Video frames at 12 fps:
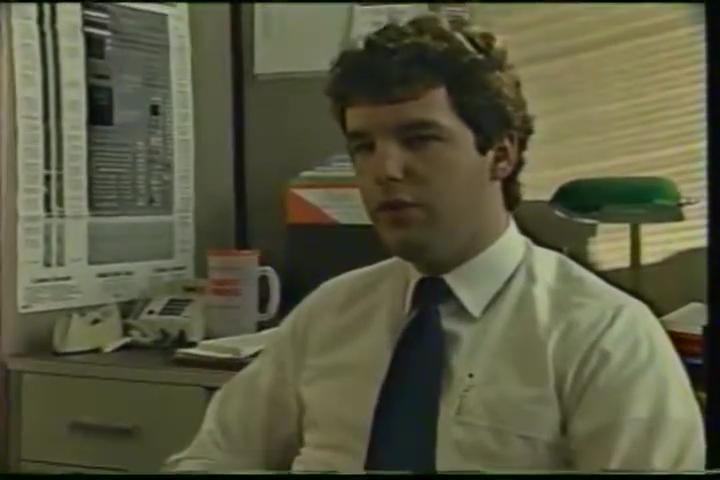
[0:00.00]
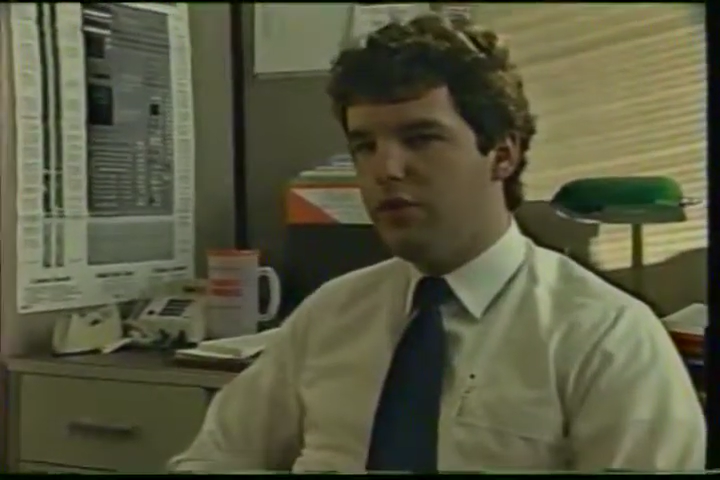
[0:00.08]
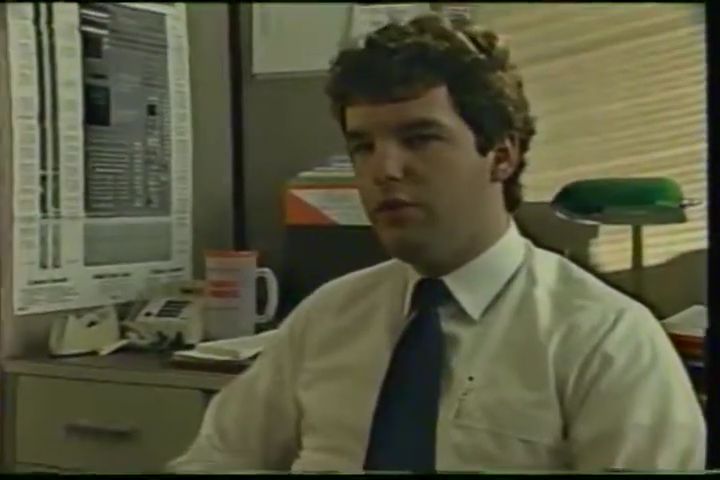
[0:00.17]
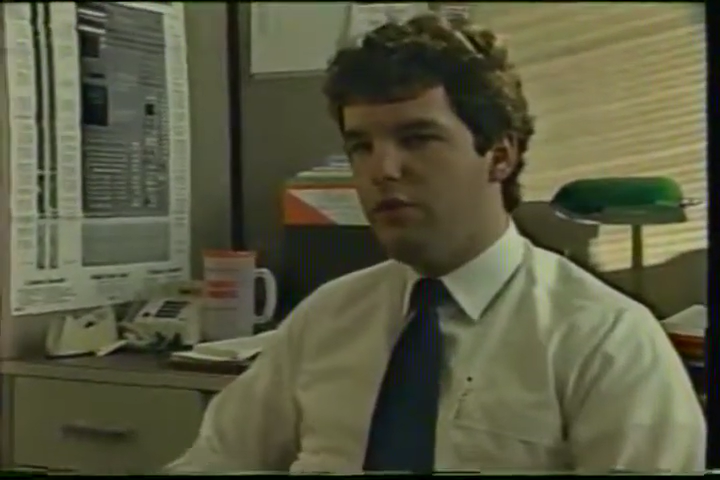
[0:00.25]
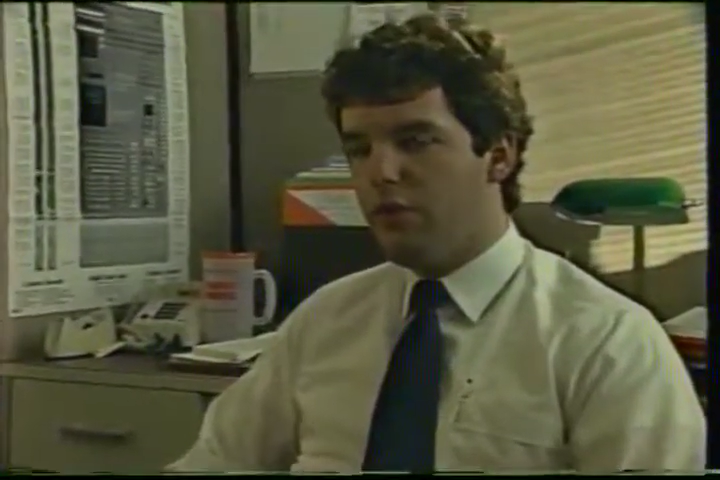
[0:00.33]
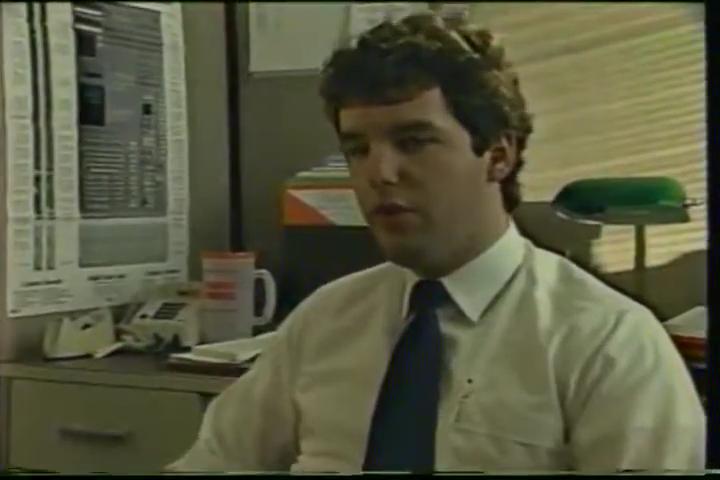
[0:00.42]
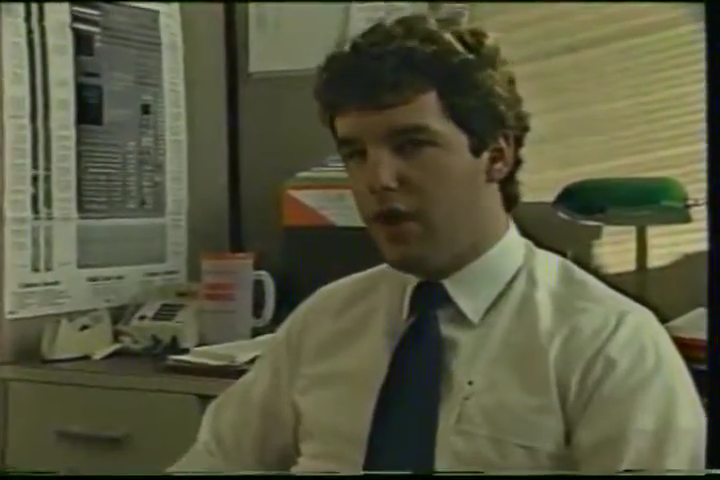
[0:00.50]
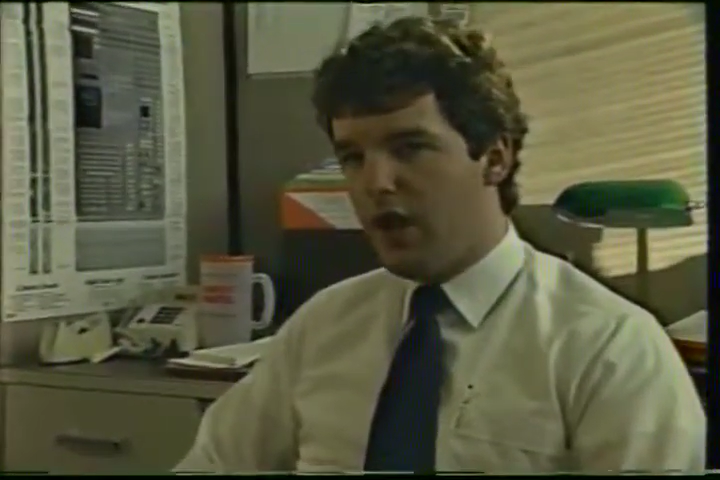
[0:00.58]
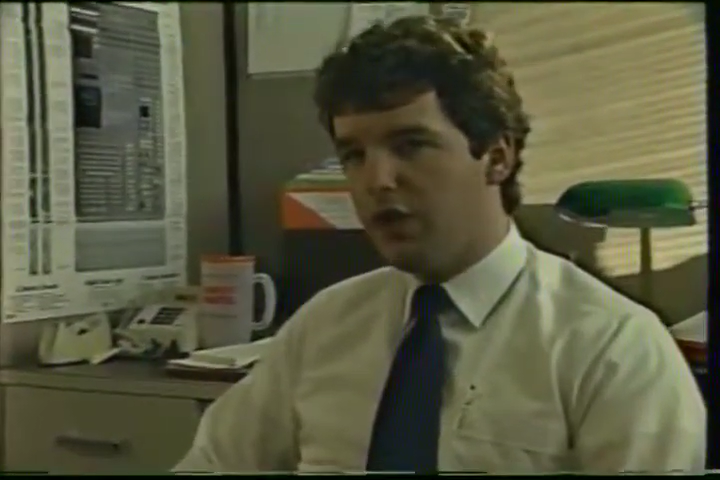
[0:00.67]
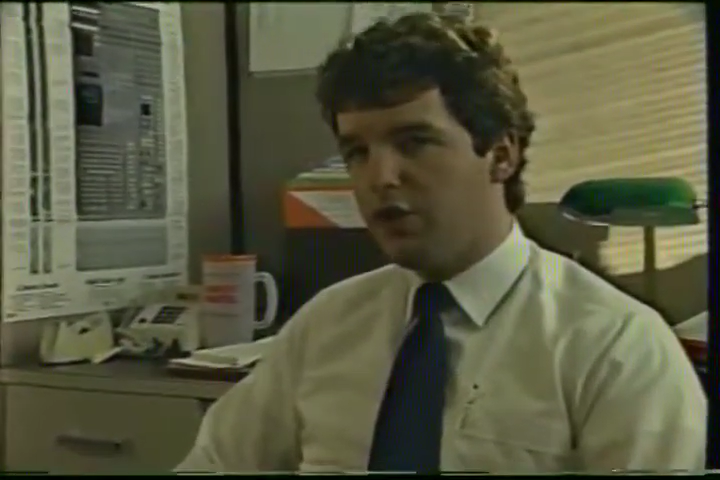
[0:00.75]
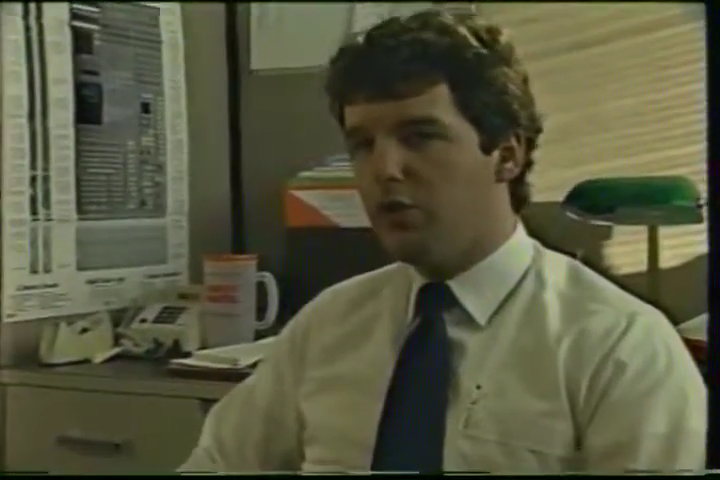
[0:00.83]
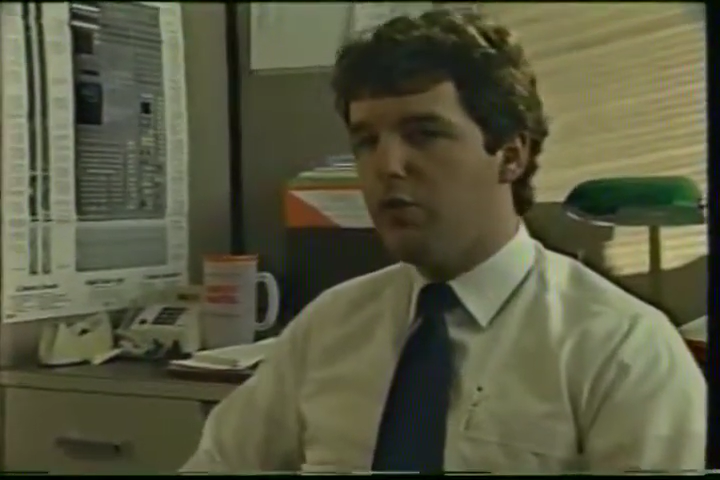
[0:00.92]
for the
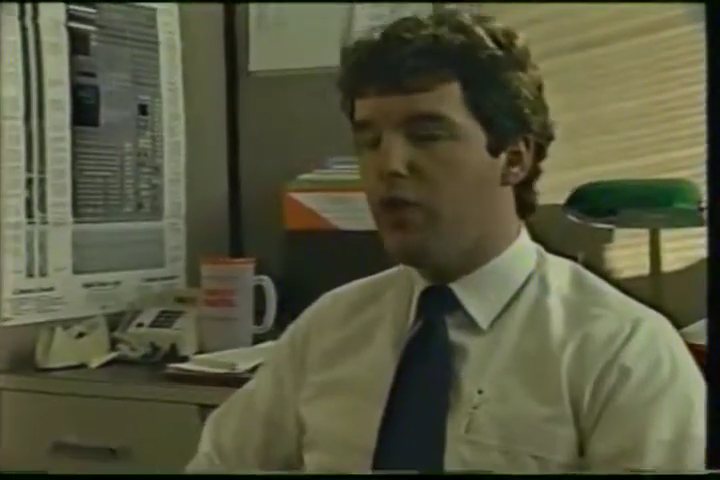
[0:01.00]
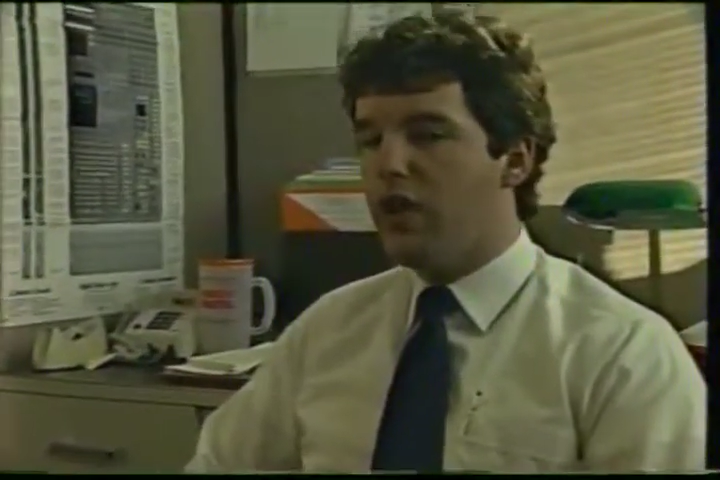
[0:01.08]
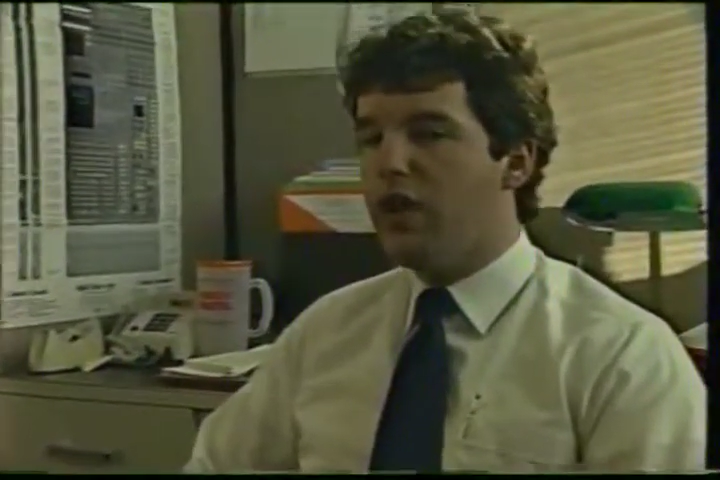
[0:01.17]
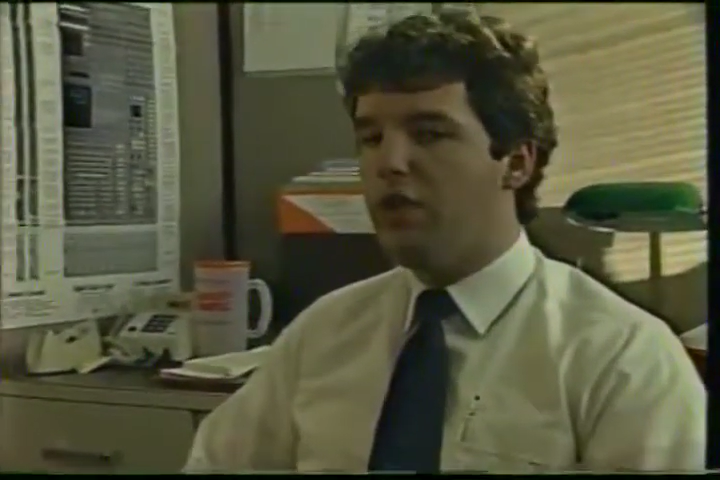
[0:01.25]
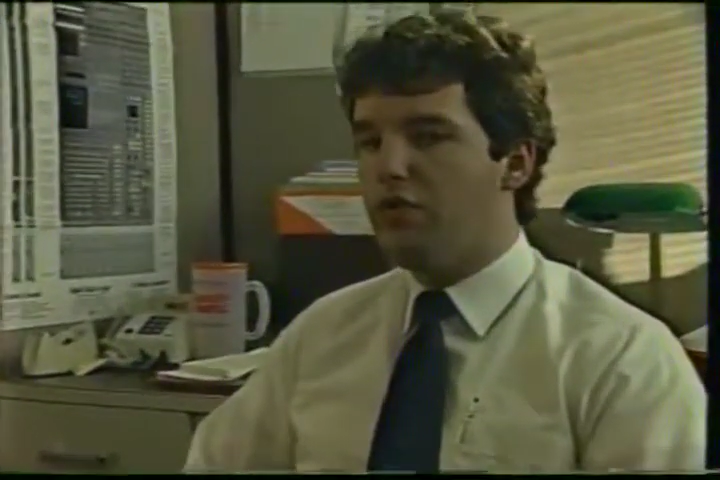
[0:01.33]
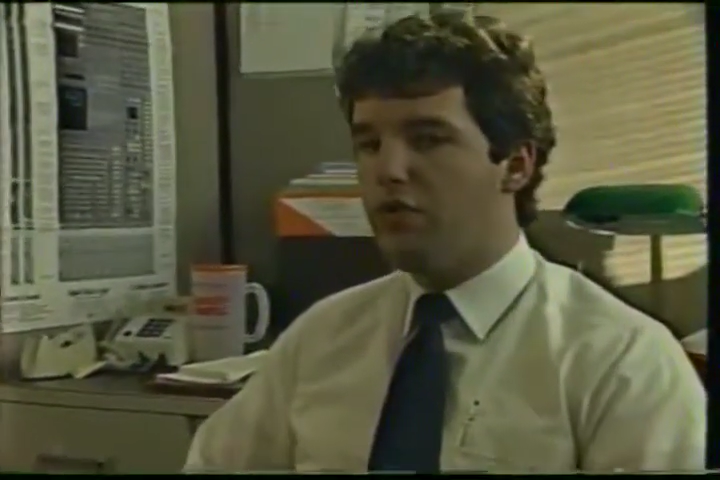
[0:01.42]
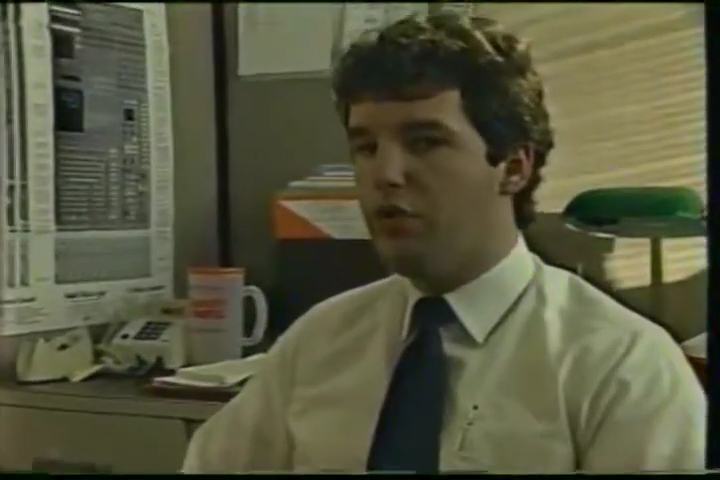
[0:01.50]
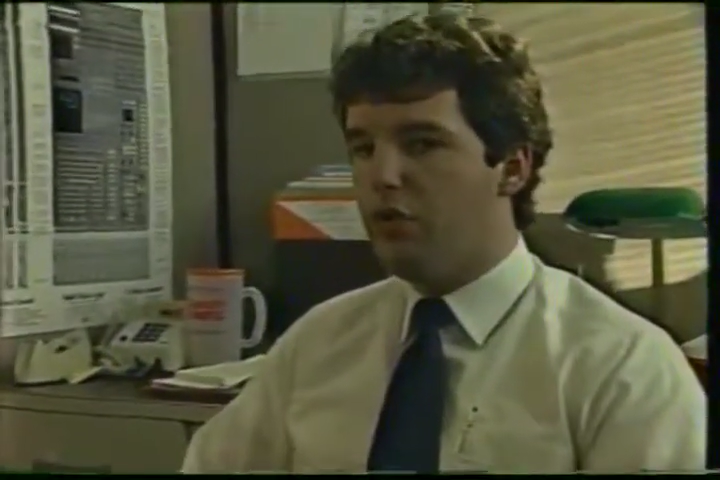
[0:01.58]
customer and for